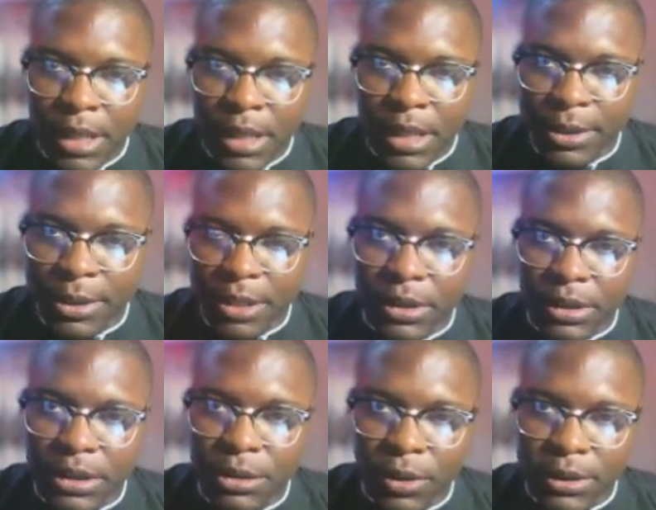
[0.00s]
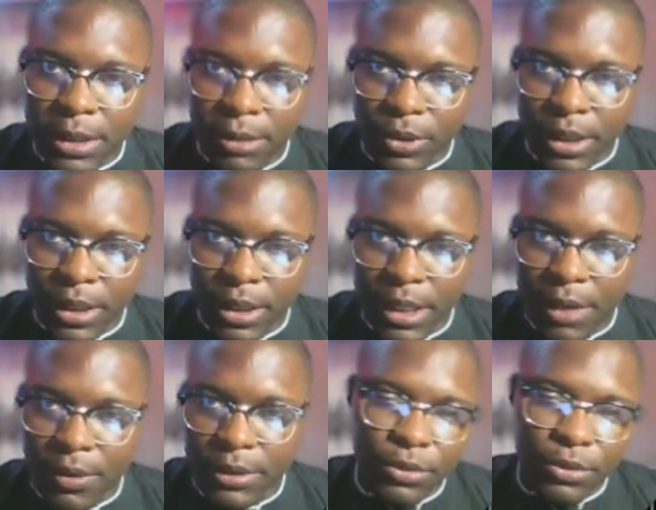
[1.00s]
What I'm doing, I'm just writing the
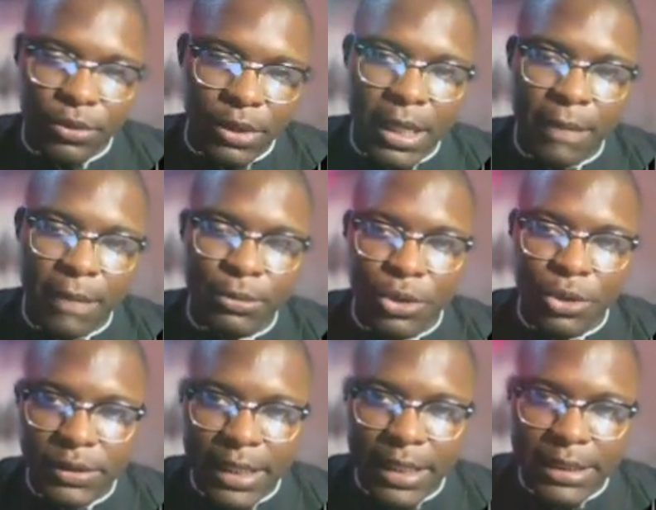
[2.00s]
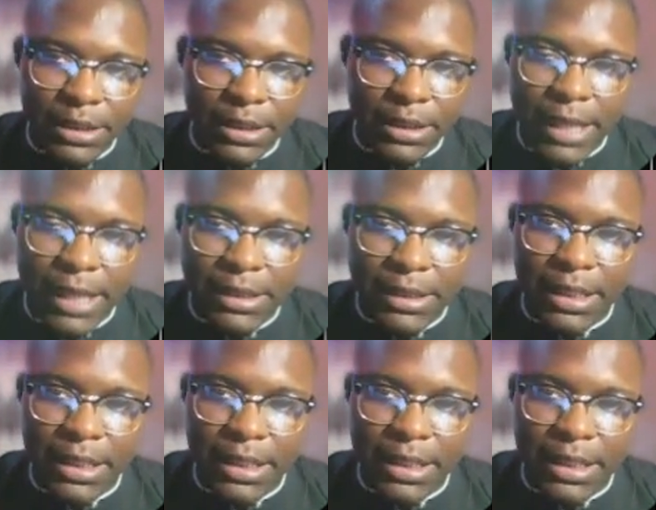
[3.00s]
answer straight into the file that I'm